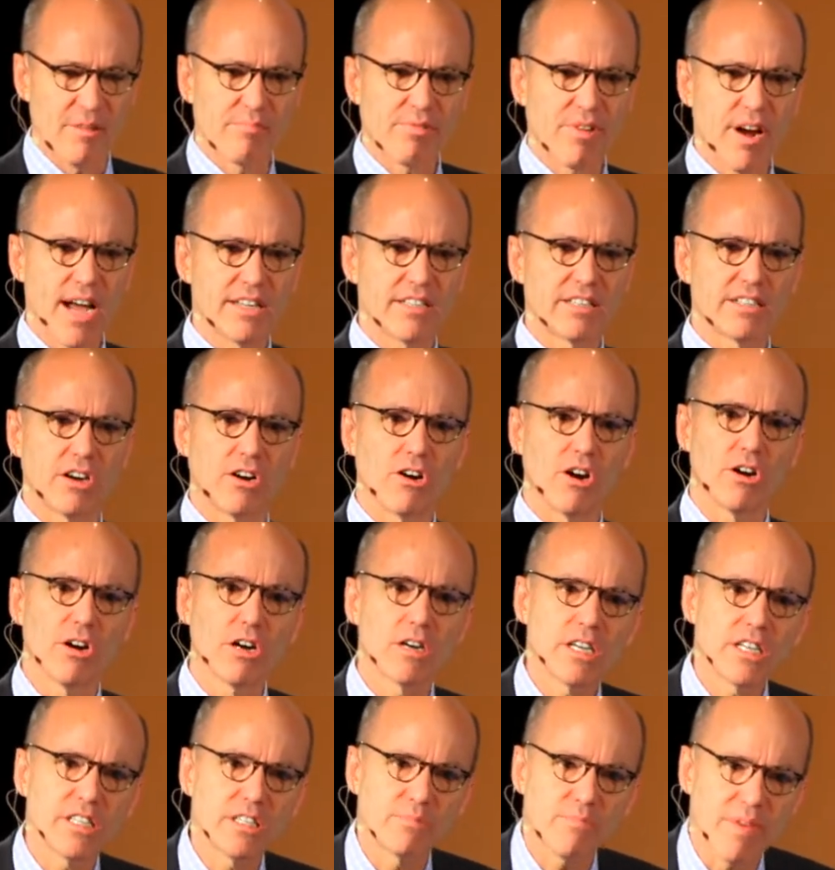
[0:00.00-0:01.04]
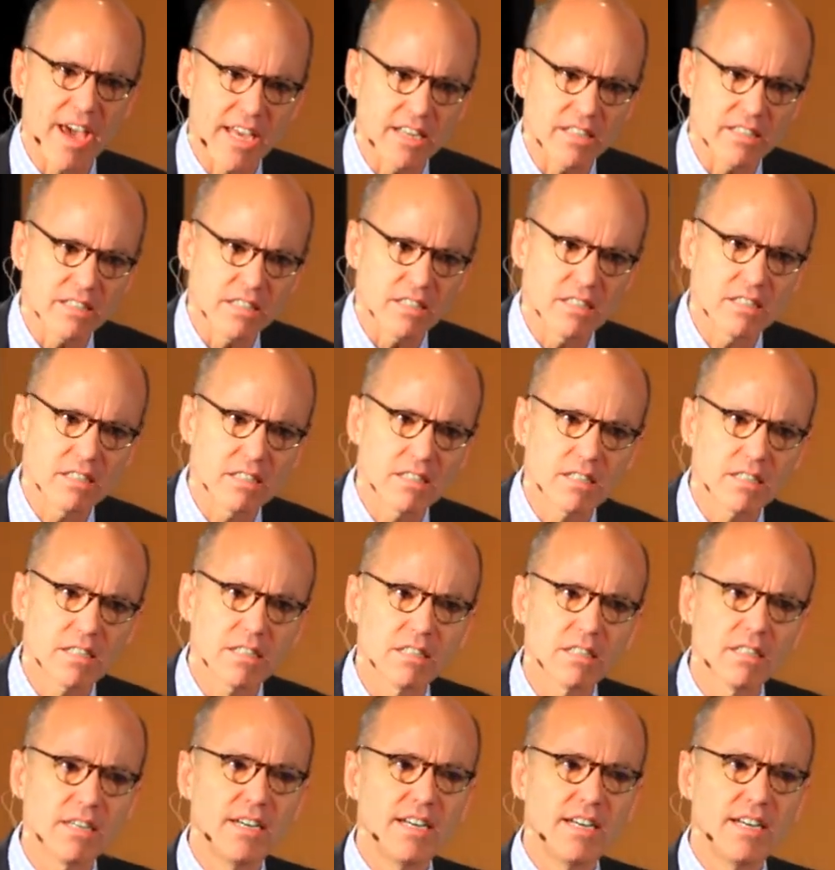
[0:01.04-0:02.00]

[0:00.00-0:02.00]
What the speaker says: a price-to-earnings basis,